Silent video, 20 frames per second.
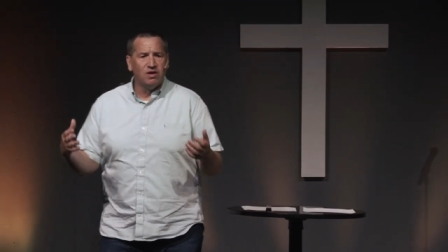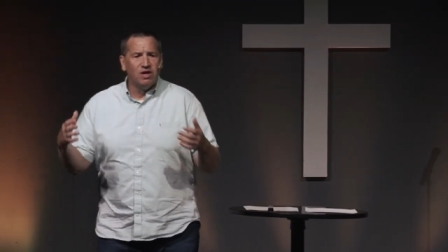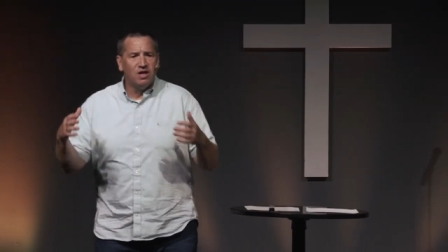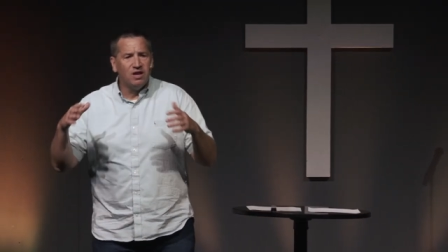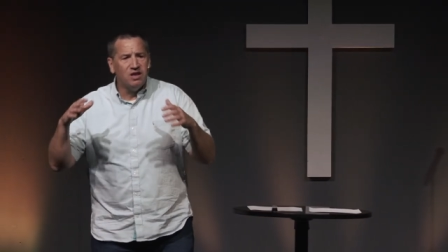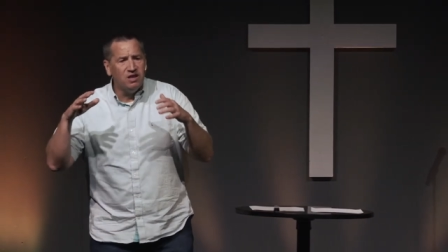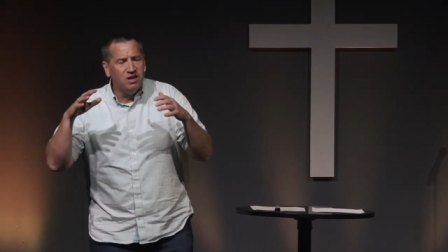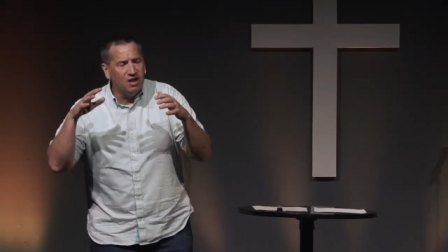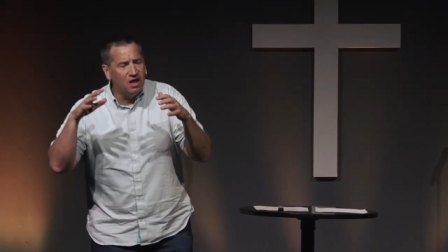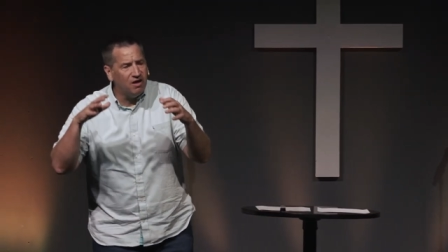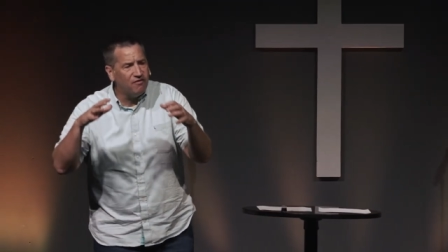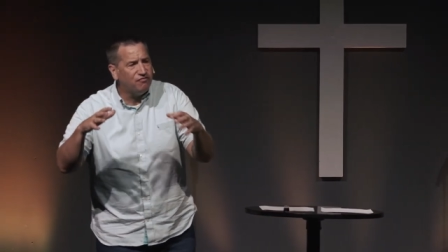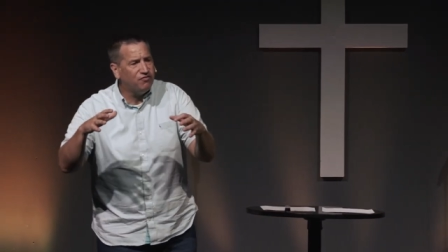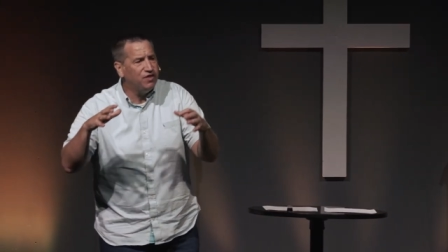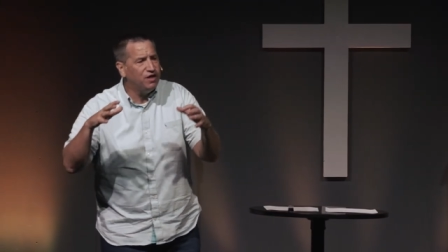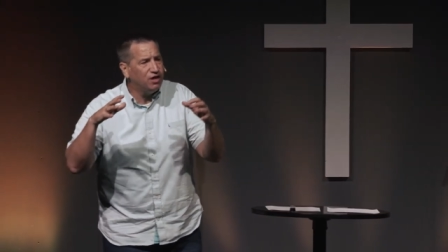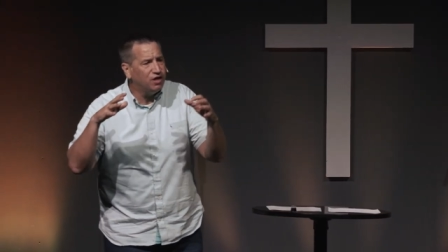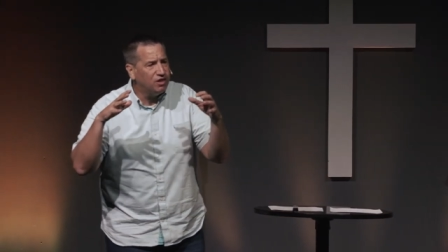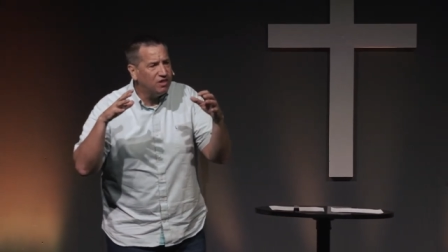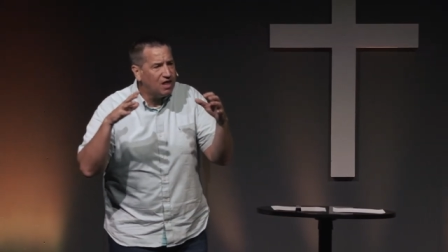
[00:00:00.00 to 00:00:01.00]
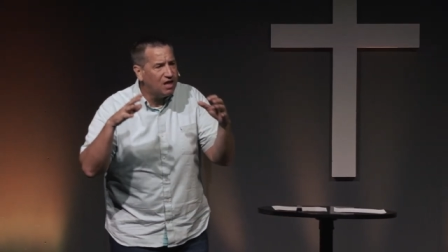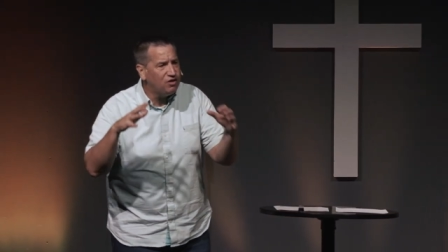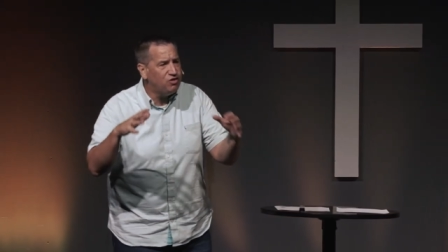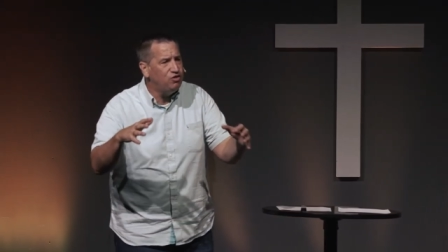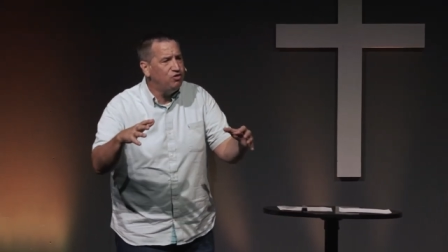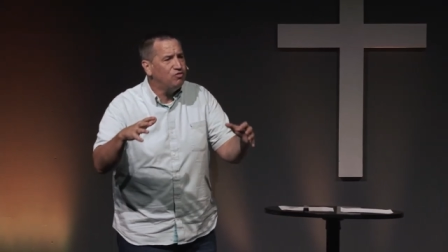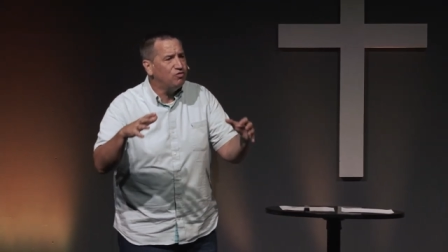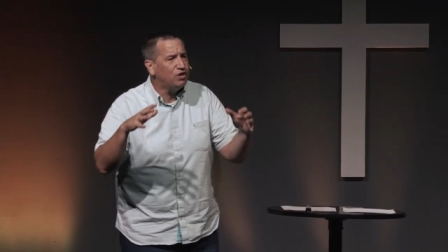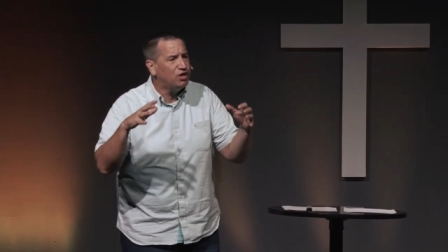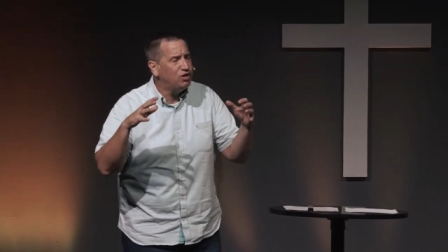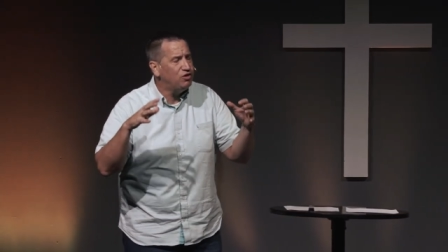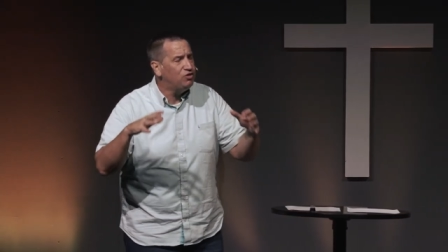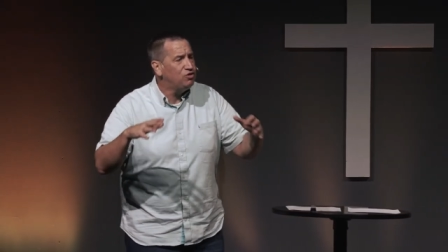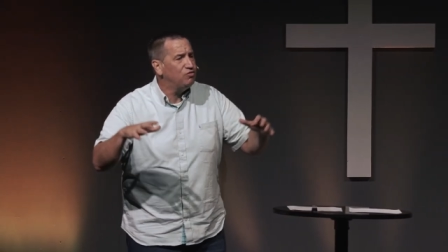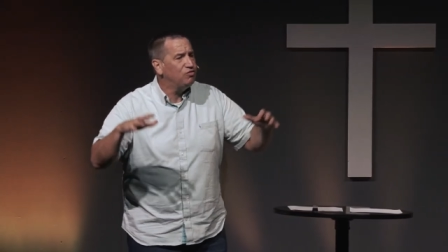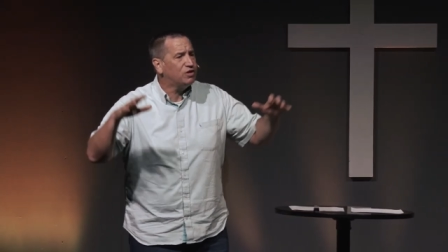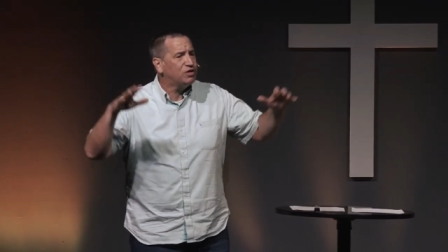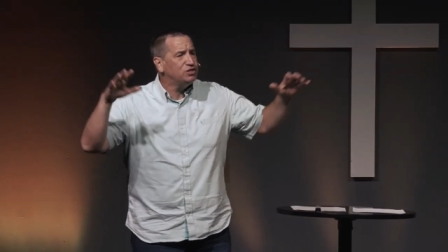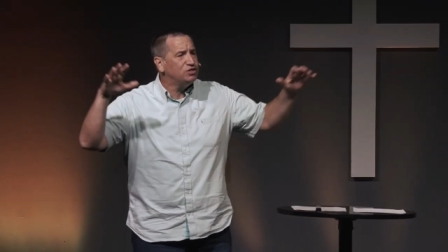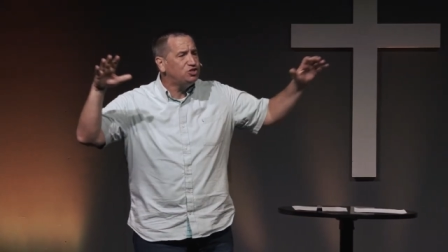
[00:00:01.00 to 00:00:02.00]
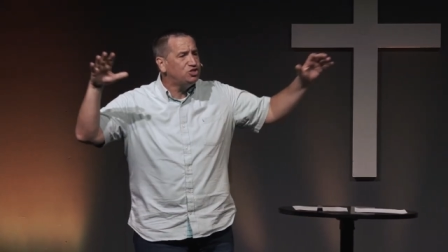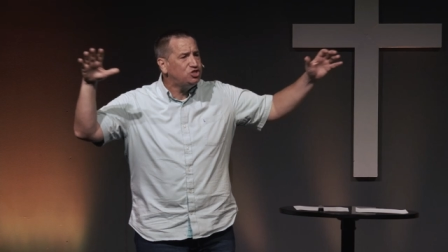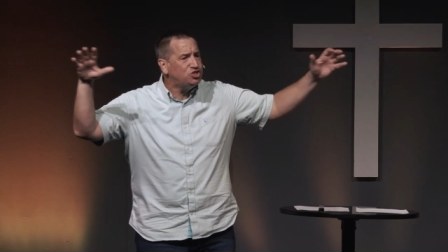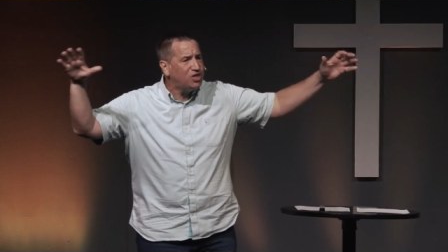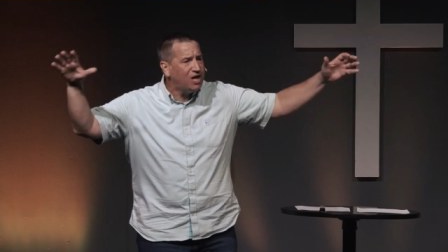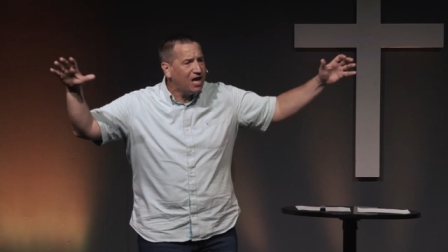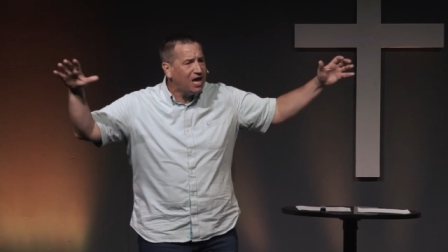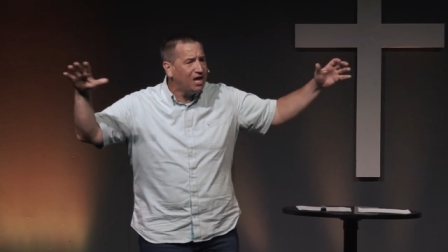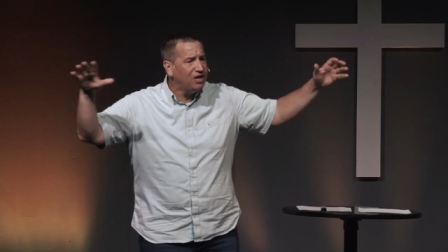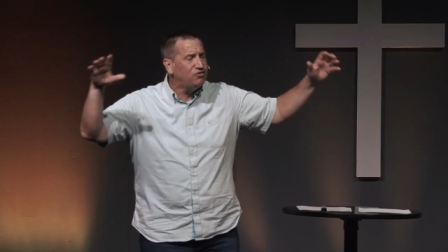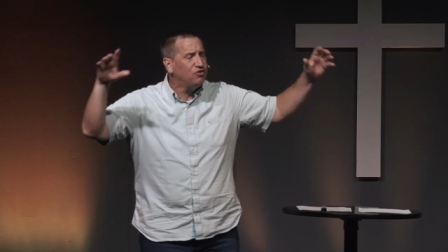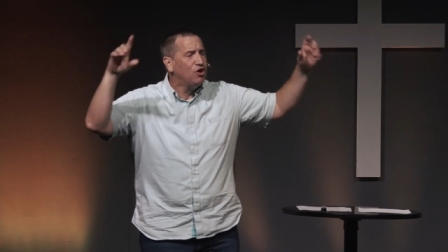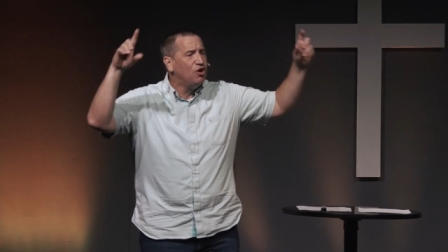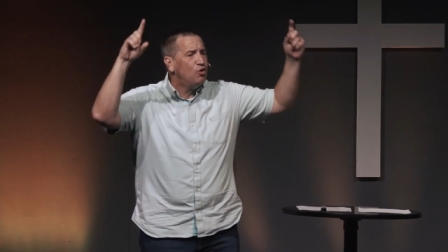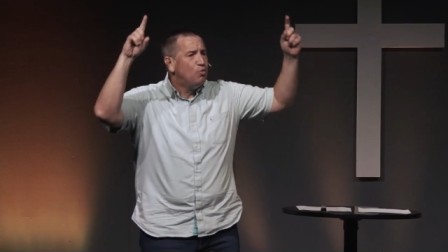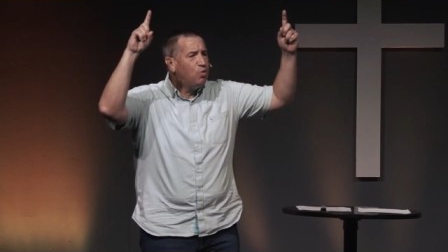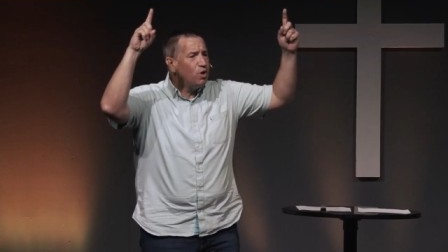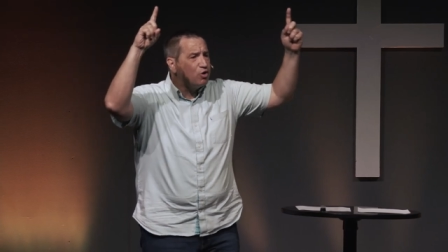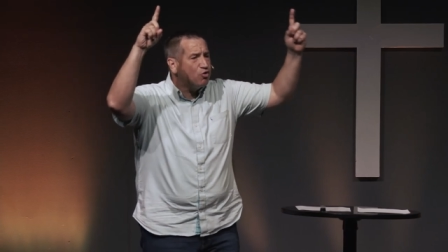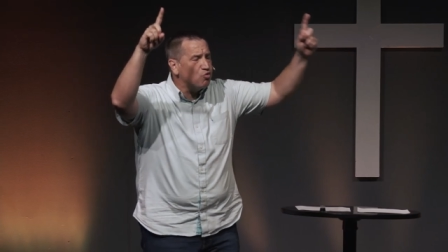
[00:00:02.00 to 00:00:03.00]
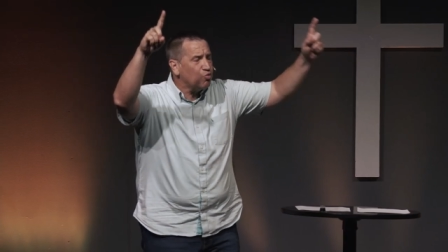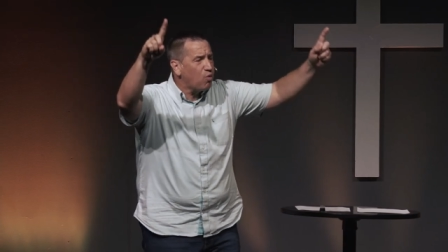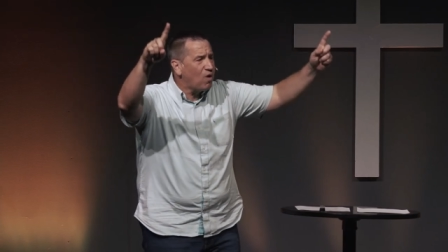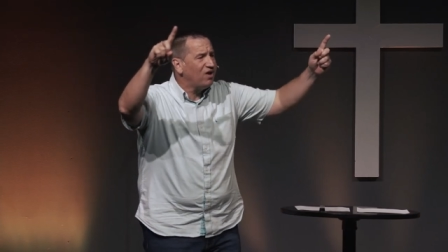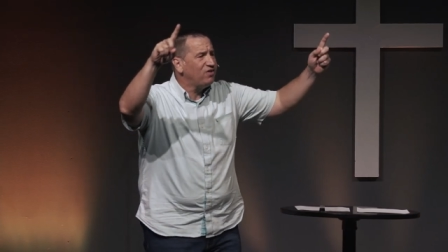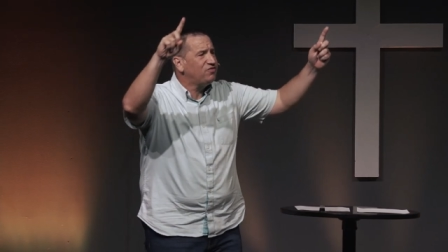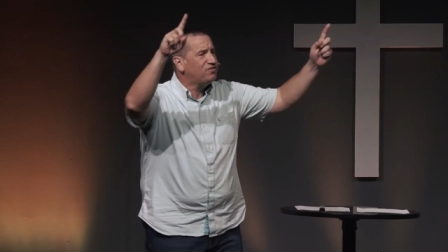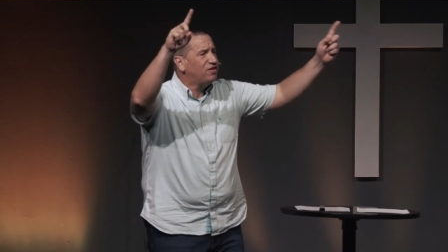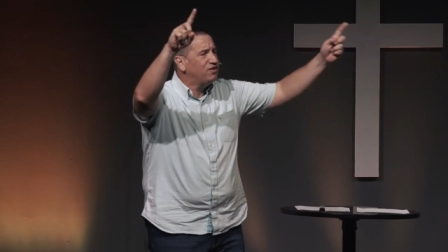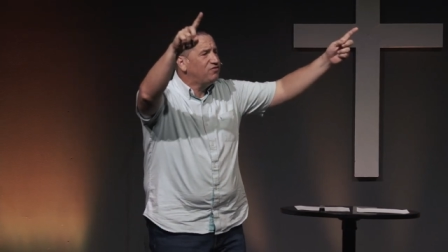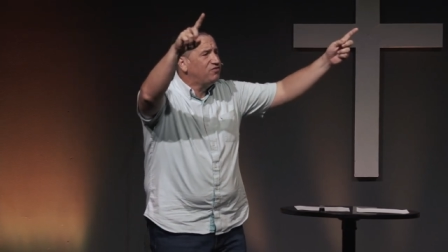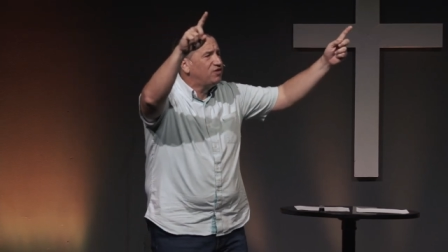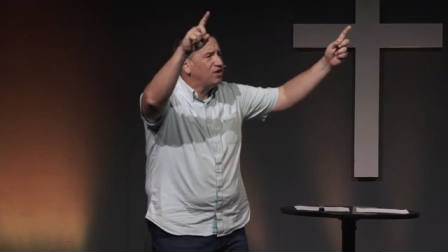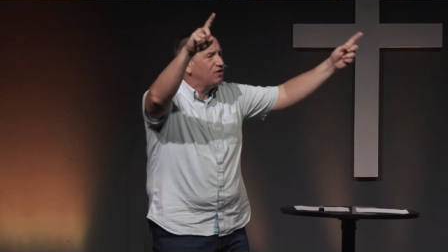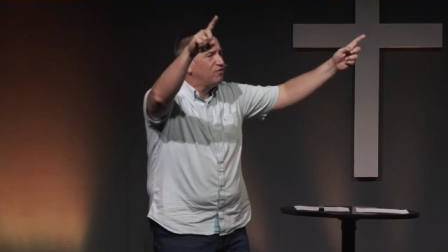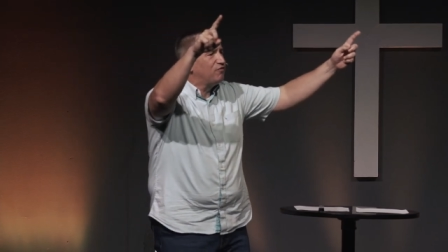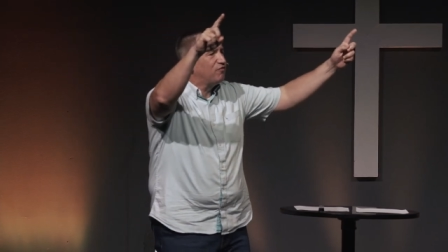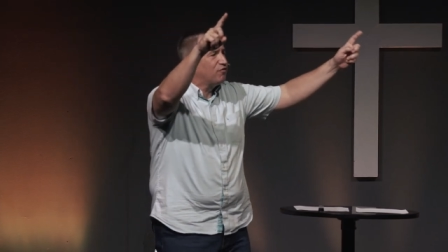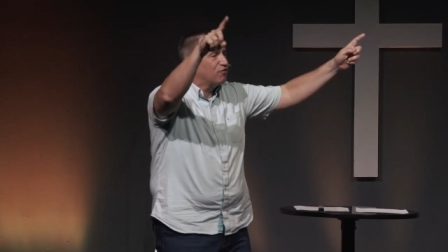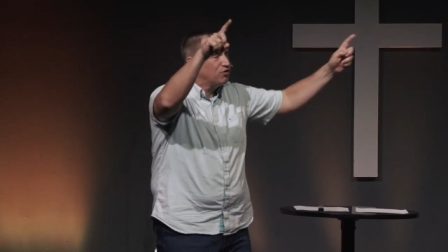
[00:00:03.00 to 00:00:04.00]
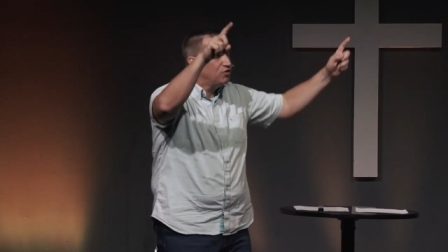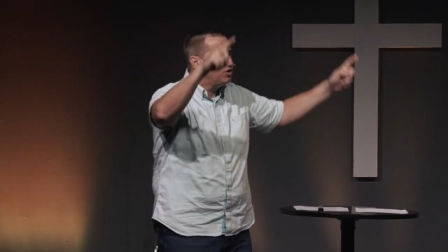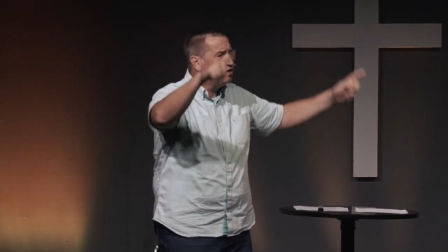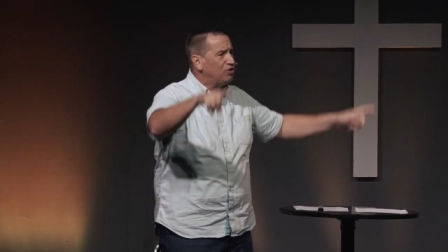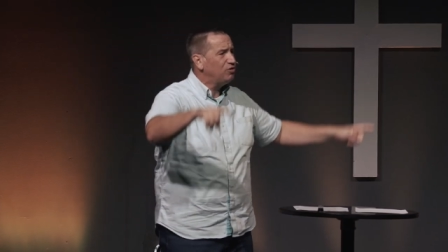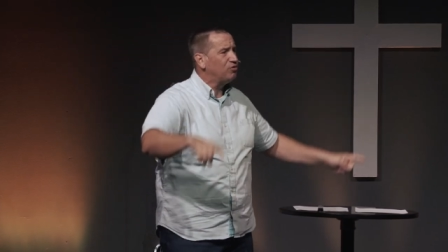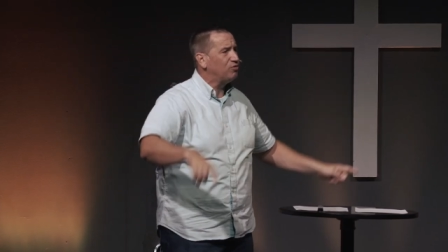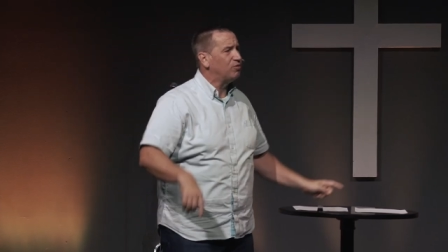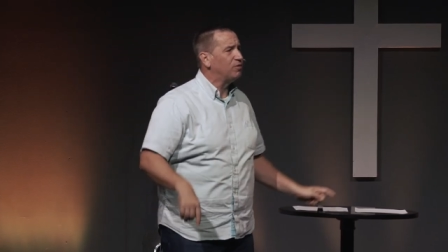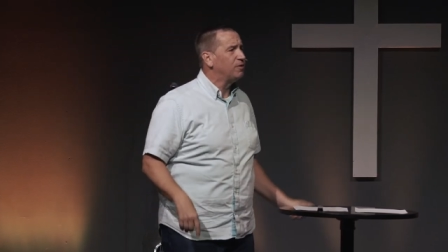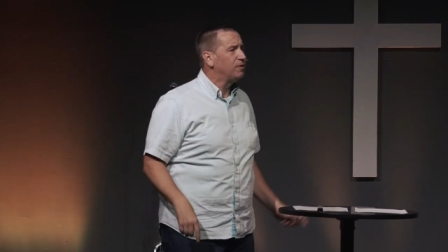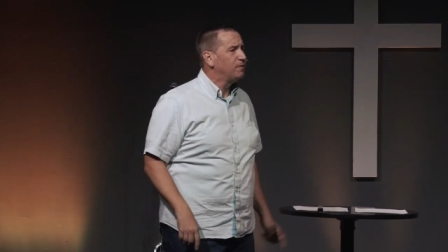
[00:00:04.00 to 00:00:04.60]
Nothing that you can do can change what Christ has done for you.